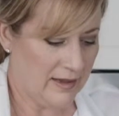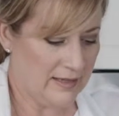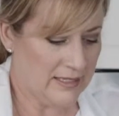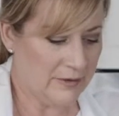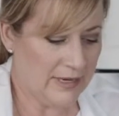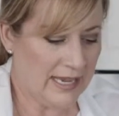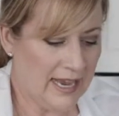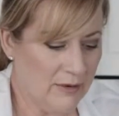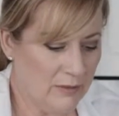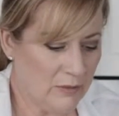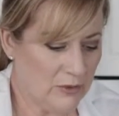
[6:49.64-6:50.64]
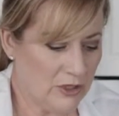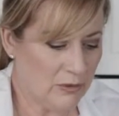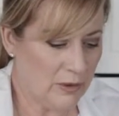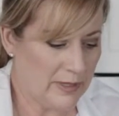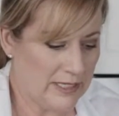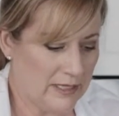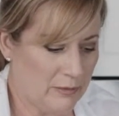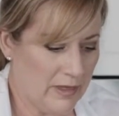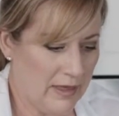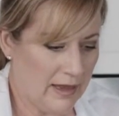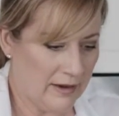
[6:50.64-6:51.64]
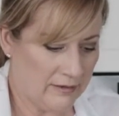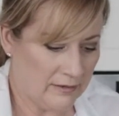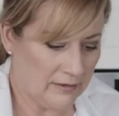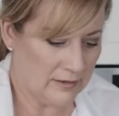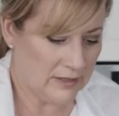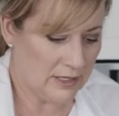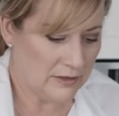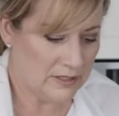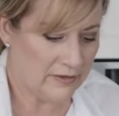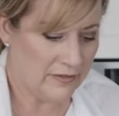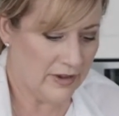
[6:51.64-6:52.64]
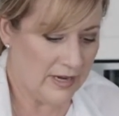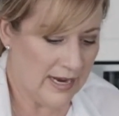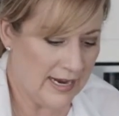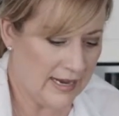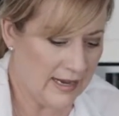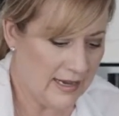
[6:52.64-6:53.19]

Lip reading: So again, we'll do what we did with our salsa verde.